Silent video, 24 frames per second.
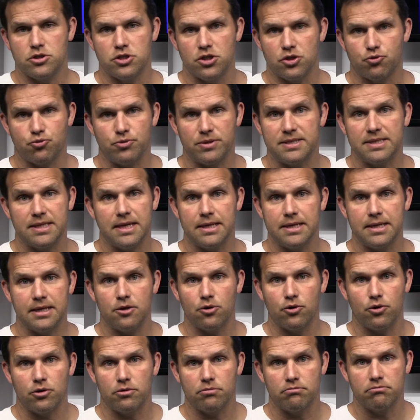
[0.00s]
just rescind it
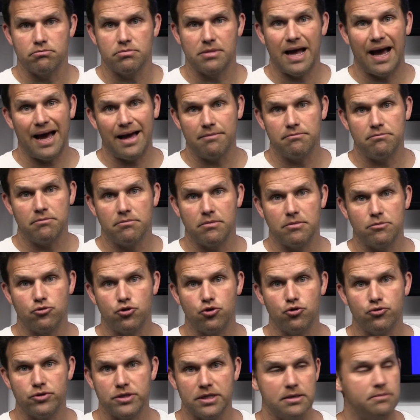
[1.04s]
or not
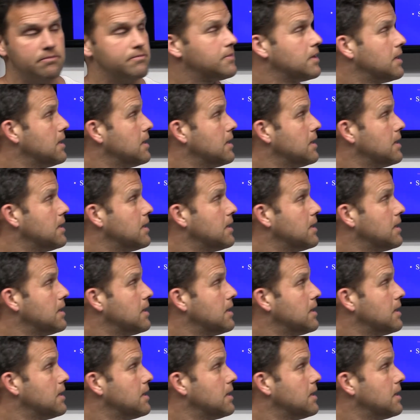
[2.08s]
use it,